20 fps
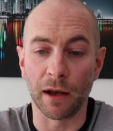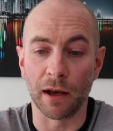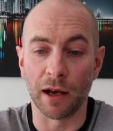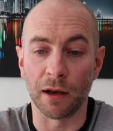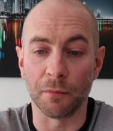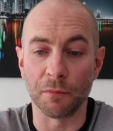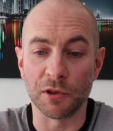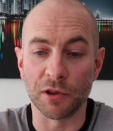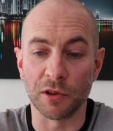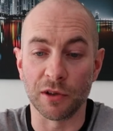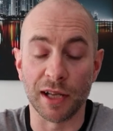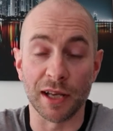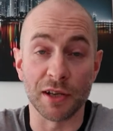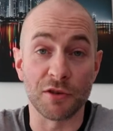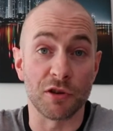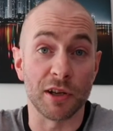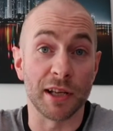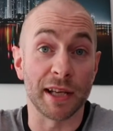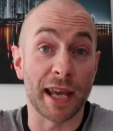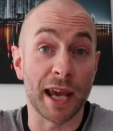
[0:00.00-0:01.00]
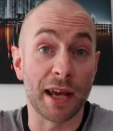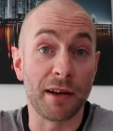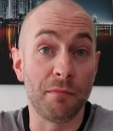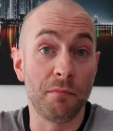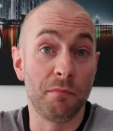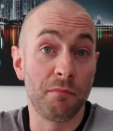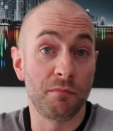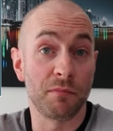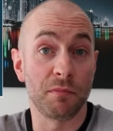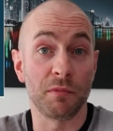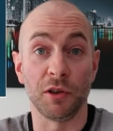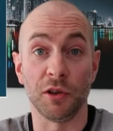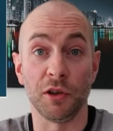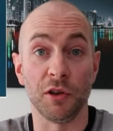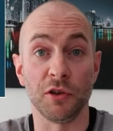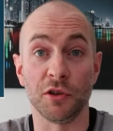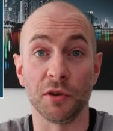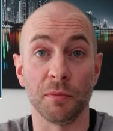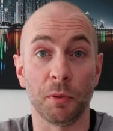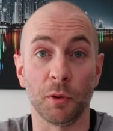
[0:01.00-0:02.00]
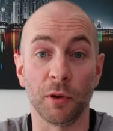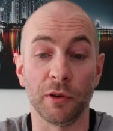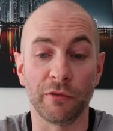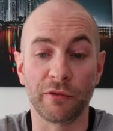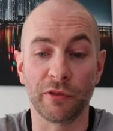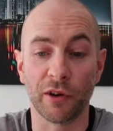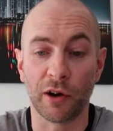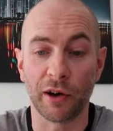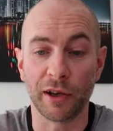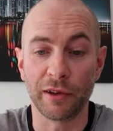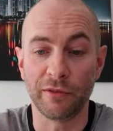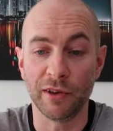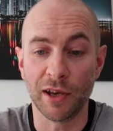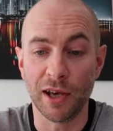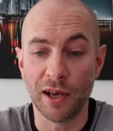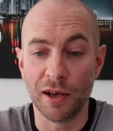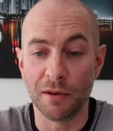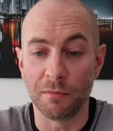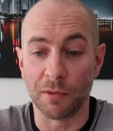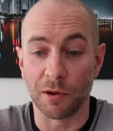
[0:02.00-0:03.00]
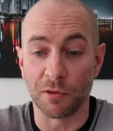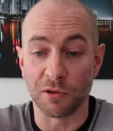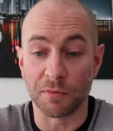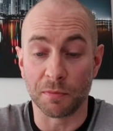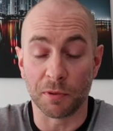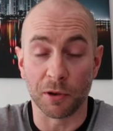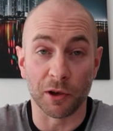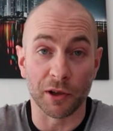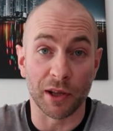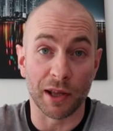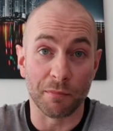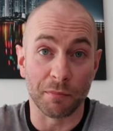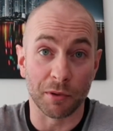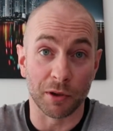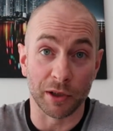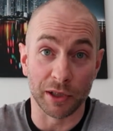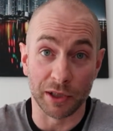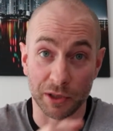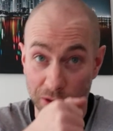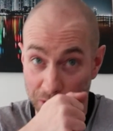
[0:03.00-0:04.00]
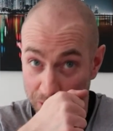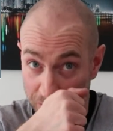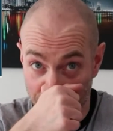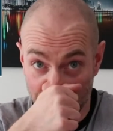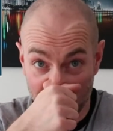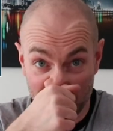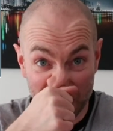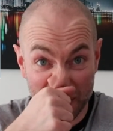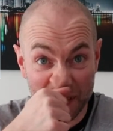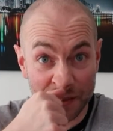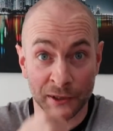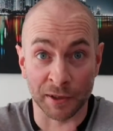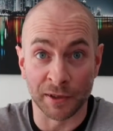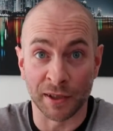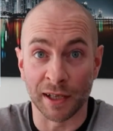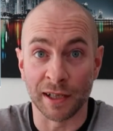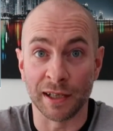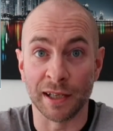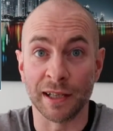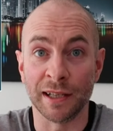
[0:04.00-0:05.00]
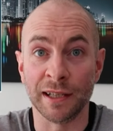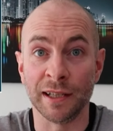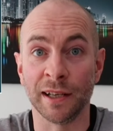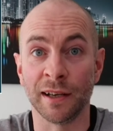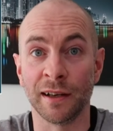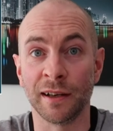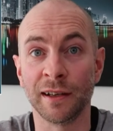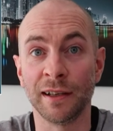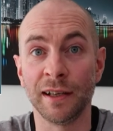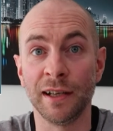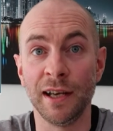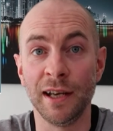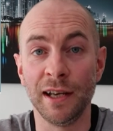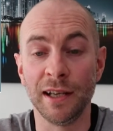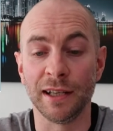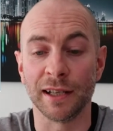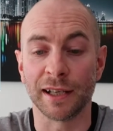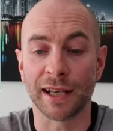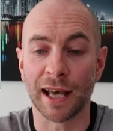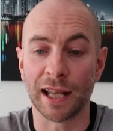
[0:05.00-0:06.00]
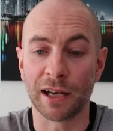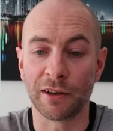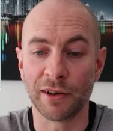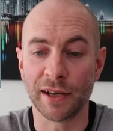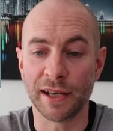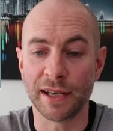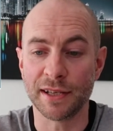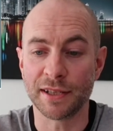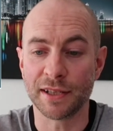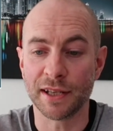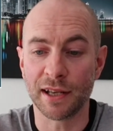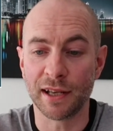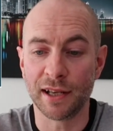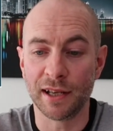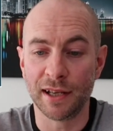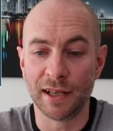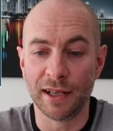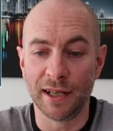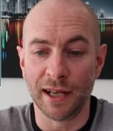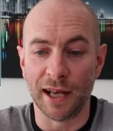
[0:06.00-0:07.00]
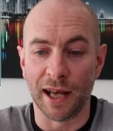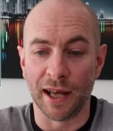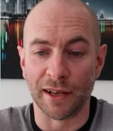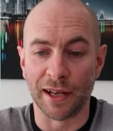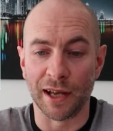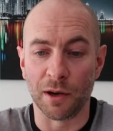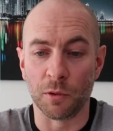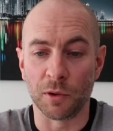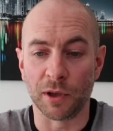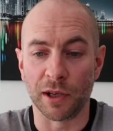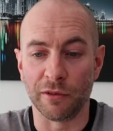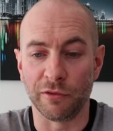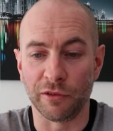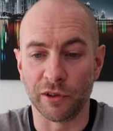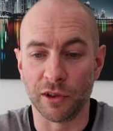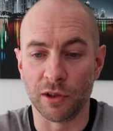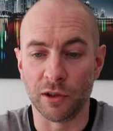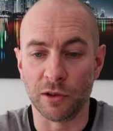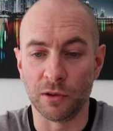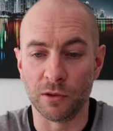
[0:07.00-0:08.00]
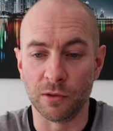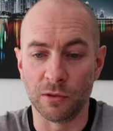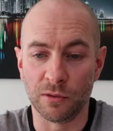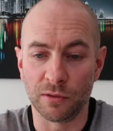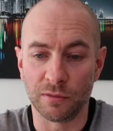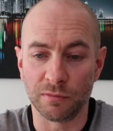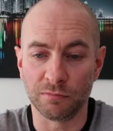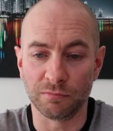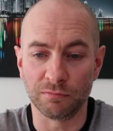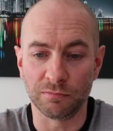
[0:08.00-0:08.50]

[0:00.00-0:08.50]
So literally again, you'd use the 0.5, multiply that by your daily your calories, and that will give you